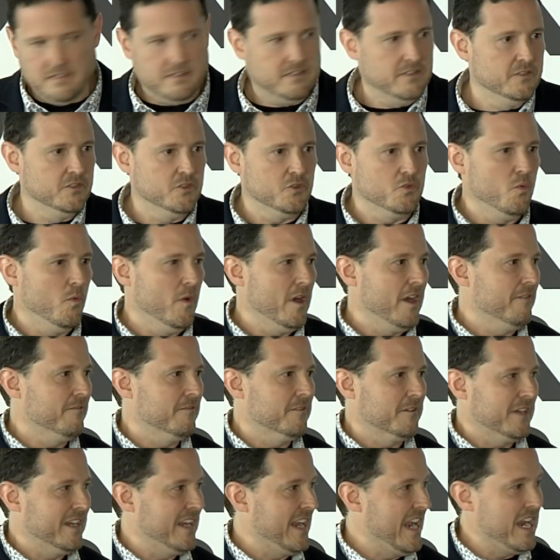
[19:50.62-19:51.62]
to do
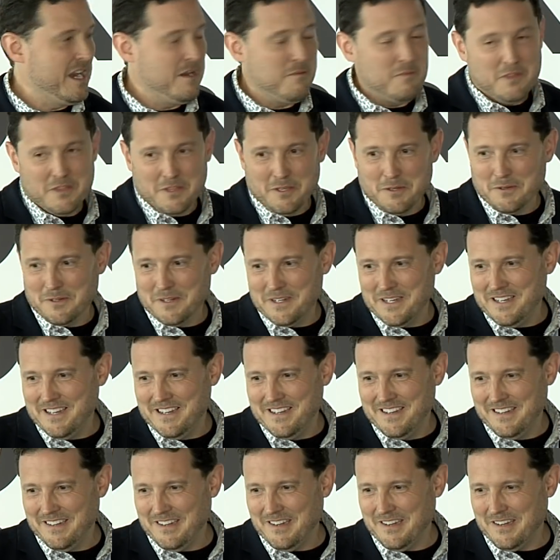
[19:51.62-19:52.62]
whatever game theory